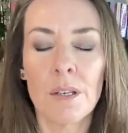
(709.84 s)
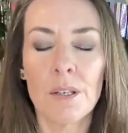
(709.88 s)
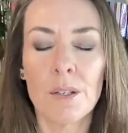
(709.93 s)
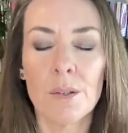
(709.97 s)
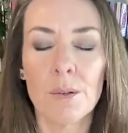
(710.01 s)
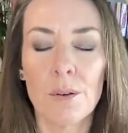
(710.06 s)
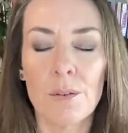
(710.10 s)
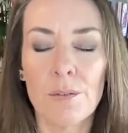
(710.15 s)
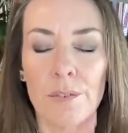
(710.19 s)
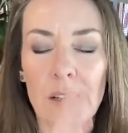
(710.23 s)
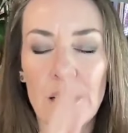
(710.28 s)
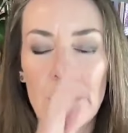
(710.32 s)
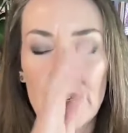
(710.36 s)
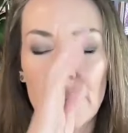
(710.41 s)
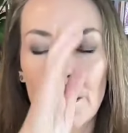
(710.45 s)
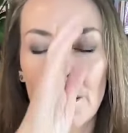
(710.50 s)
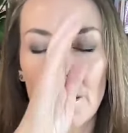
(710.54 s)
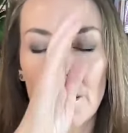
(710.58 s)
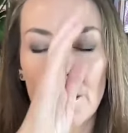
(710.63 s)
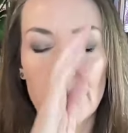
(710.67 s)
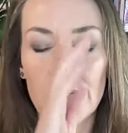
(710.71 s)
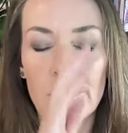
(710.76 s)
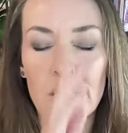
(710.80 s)
So I'm feeling a
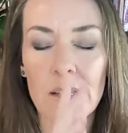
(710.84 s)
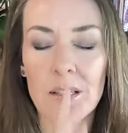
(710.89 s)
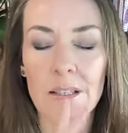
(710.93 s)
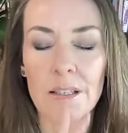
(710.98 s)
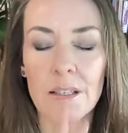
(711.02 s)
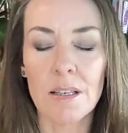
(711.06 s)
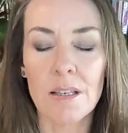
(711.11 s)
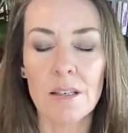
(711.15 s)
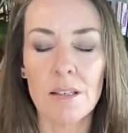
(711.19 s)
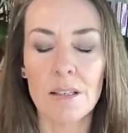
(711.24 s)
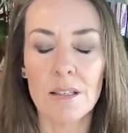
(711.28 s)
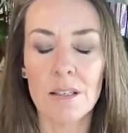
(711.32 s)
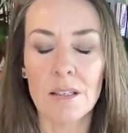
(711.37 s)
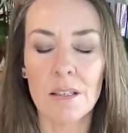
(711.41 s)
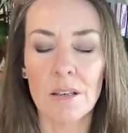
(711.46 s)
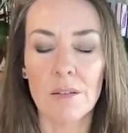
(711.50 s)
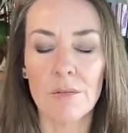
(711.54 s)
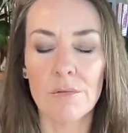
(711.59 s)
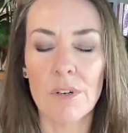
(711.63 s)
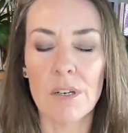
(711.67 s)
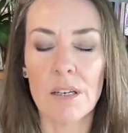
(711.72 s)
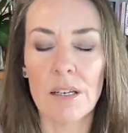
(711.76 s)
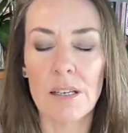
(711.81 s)
lot of this is
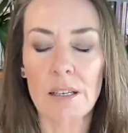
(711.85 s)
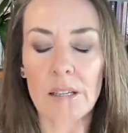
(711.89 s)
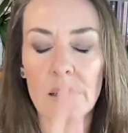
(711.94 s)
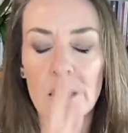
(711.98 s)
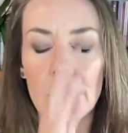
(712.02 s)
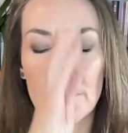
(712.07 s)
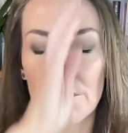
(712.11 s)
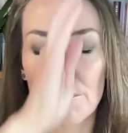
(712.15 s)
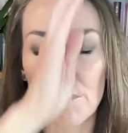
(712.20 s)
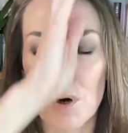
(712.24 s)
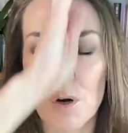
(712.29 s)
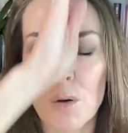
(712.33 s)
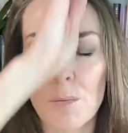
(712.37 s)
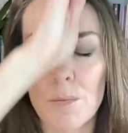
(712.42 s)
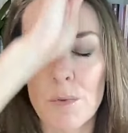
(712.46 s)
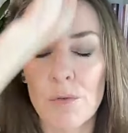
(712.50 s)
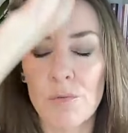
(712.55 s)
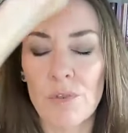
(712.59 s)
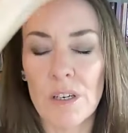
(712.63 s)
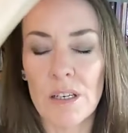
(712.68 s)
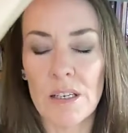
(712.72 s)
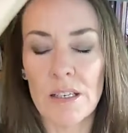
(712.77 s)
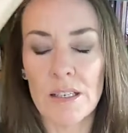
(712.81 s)
at the
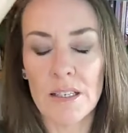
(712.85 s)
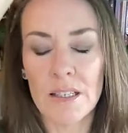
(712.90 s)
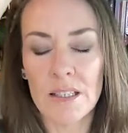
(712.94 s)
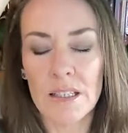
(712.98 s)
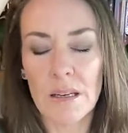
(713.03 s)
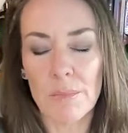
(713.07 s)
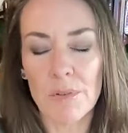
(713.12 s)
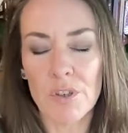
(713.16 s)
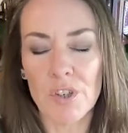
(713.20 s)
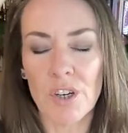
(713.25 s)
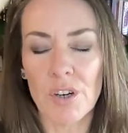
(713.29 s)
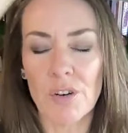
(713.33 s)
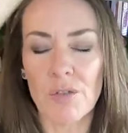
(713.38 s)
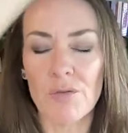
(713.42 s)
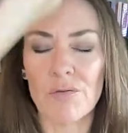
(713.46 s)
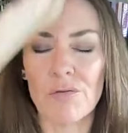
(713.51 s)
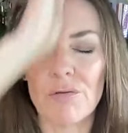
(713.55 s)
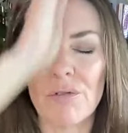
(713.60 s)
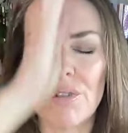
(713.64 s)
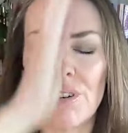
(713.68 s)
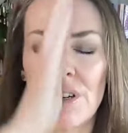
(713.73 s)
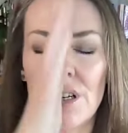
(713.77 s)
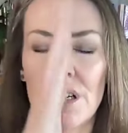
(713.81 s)
moment, really establishing a
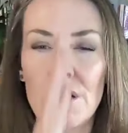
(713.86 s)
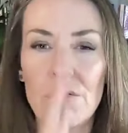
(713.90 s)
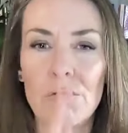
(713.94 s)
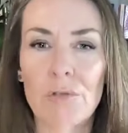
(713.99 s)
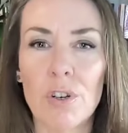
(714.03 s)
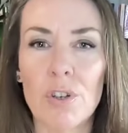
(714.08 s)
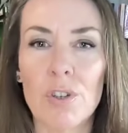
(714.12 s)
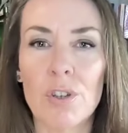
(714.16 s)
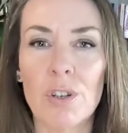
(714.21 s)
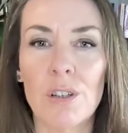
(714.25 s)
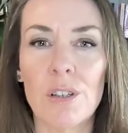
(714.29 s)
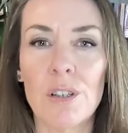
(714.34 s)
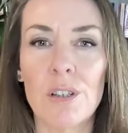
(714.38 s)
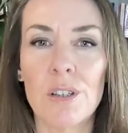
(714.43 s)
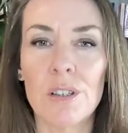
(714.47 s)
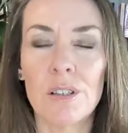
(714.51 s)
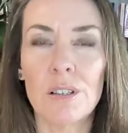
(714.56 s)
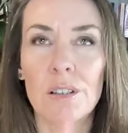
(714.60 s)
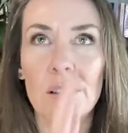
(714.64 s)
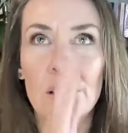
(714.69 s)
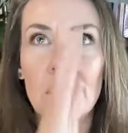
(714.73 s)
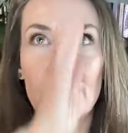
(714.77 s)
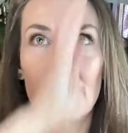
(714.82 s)
really rock solid
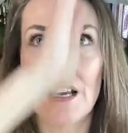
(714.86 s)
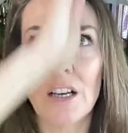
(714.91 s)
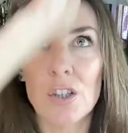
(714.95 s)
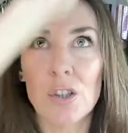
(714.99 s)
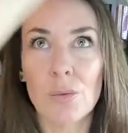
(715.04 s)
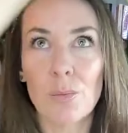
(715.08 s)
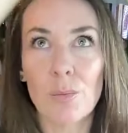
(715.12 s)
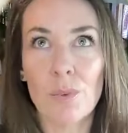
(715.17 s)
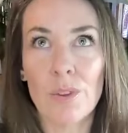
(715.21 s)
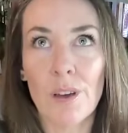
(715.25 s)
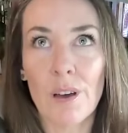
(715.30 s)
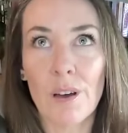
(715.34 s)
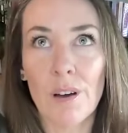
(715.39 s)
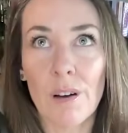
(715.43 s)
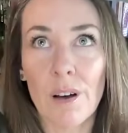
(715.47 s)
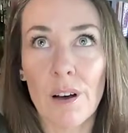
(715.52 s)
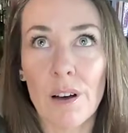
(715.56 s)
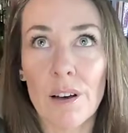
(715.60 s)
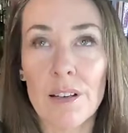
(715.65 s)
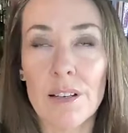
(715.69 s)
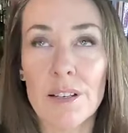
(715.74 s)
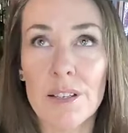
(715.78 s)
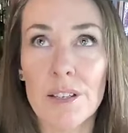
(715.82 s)
connection with our
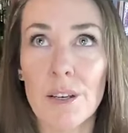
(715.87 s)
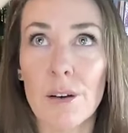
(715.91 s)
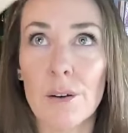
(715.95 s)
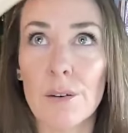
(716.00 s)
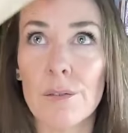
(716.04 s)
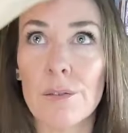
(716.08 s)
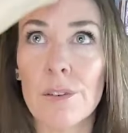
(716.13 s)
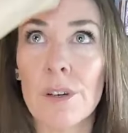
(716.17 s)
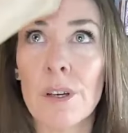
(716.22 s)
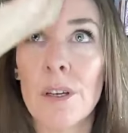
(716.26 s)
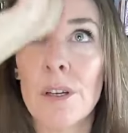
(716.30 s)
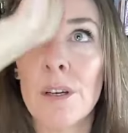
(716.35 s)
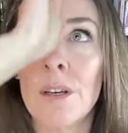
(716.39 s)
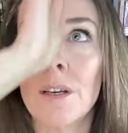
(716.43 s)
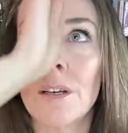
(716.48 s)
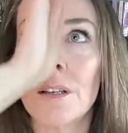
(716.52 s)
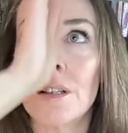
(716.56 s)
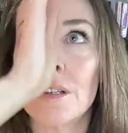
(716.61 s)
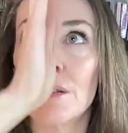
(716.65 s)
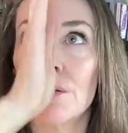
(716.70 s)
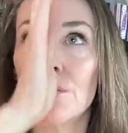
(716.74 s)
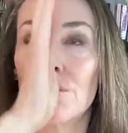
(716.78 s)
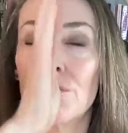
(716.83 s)
higher self
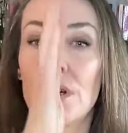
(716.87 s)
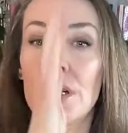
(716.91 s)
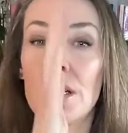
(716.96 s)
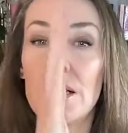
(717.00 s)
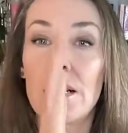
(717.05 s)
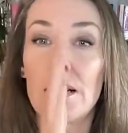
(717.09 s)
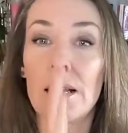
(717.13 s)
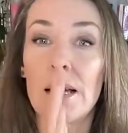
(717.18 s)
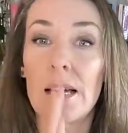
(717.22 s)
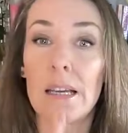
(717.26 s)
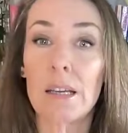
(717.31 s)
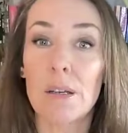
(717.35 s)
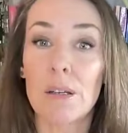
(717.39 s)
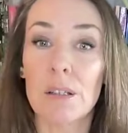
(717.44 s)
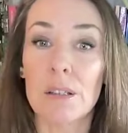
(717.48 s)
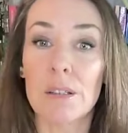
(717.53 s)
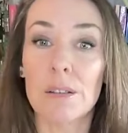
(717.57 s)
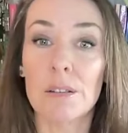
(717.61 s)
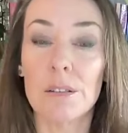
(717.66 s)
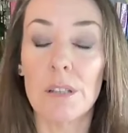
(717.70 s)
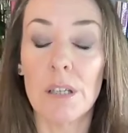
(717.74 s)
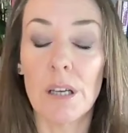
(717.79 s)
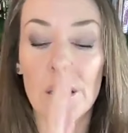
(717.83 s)
to really
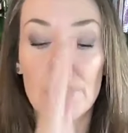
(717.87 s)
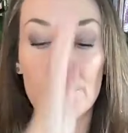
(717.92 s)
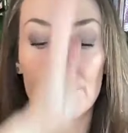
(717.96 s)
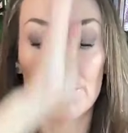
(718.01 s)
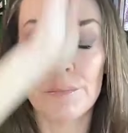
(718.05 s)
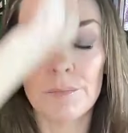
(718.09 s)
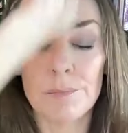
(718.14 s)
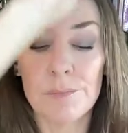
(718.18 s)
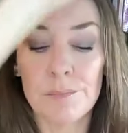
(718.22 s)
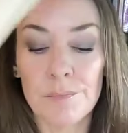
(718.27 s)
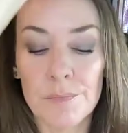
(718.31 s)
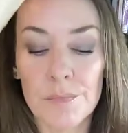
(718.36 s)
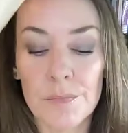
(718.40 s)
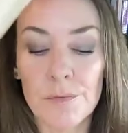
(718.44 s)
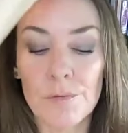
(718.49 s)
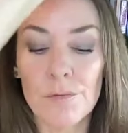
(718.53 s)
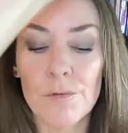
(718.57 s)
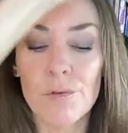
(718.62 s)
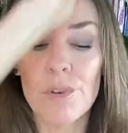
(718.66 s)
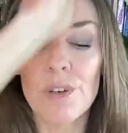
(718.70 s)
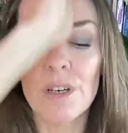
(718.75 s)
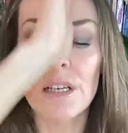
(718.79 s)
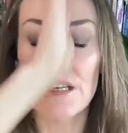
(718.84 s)

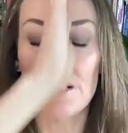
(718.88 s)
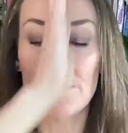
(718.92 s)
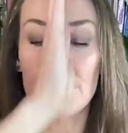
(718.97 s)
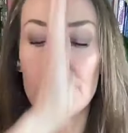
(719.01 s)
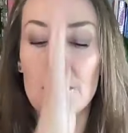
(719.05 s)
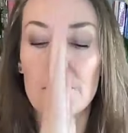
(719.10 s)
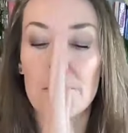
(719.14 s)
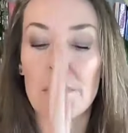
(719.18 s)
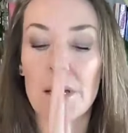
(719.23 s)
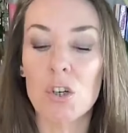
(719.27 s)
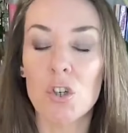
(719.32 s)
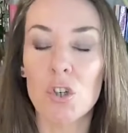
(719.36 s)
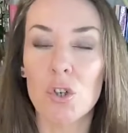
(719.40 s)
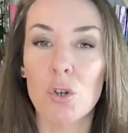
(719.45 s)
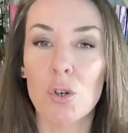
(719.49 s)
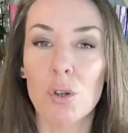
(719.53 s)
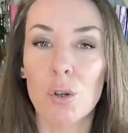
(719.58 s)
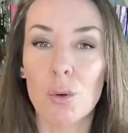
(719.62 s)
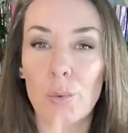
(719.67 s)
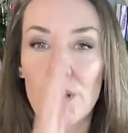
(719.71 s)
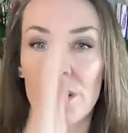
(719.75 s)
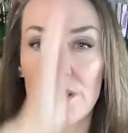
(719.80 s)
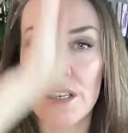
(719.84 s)
really make
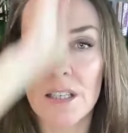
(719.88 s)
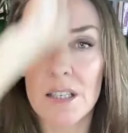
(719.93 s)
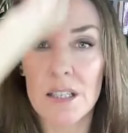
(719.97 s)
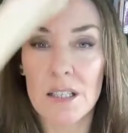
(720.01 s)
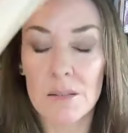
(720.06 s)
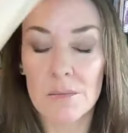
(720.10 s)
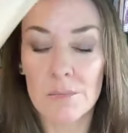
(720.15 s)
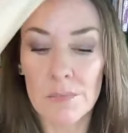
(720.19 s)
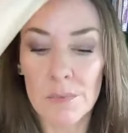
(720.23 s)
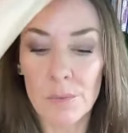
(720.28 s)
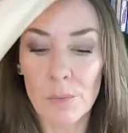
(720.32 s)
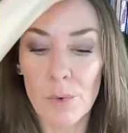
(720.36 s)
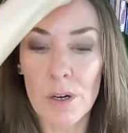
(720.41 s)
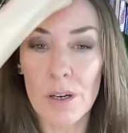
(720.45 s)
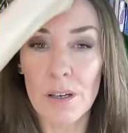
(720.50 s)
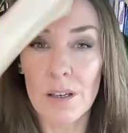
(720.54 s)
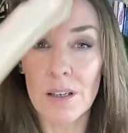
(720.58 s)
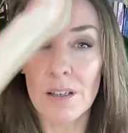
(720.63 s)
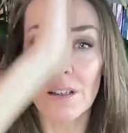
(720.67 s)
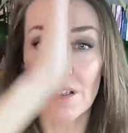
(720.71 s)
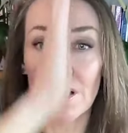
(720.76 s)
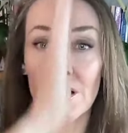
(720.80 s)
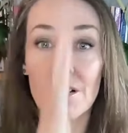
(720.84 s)
sure that we're
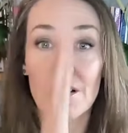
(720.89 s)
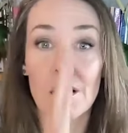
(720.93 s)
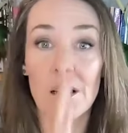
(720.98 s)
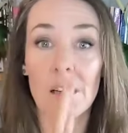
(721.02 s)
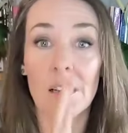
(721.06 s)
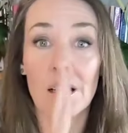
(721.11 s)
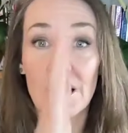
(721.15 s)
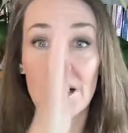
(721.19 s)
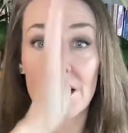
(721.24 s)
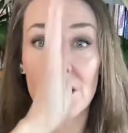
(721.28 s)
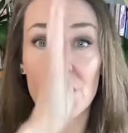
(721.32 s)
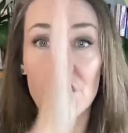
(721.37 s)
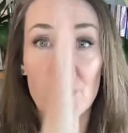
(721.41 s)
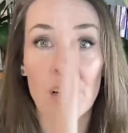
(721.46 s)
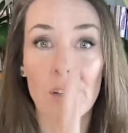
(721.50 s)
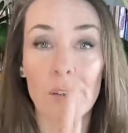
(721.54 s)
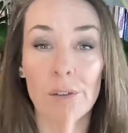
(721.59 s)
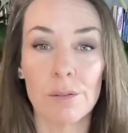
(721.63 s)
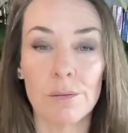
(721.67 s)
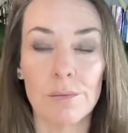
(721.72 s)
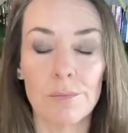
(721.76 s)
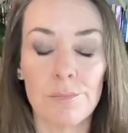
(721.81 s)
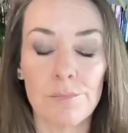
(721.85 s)
a clear
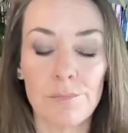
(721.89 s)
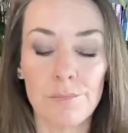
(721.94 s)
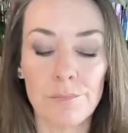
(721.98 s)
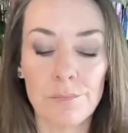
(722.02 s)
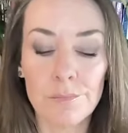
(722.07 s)
channel.